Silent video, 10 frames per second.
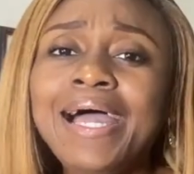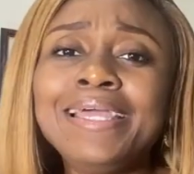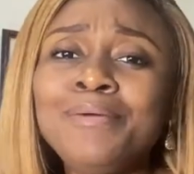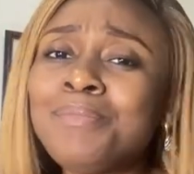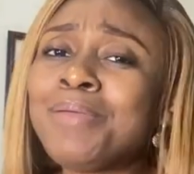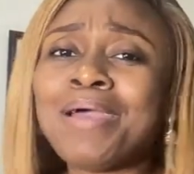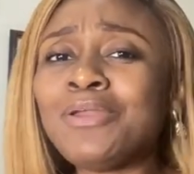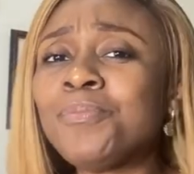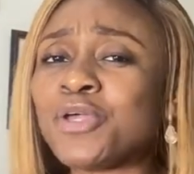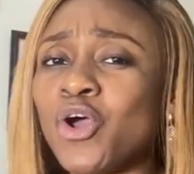it, it, might
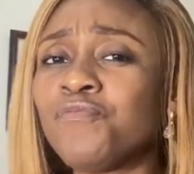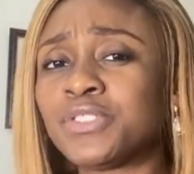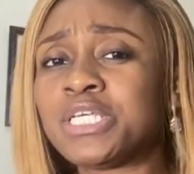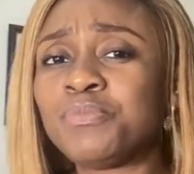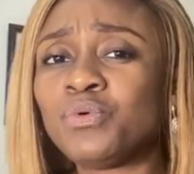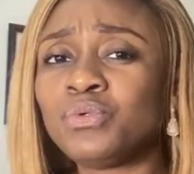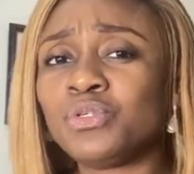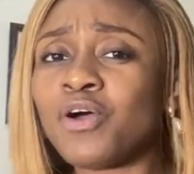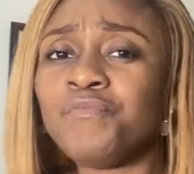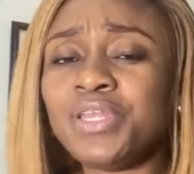not be comfortable,
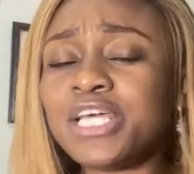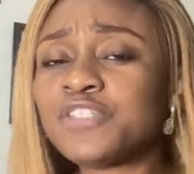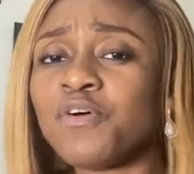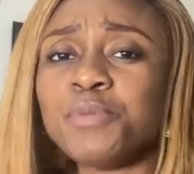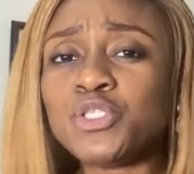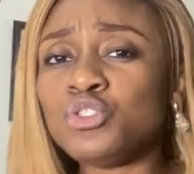convenient for me to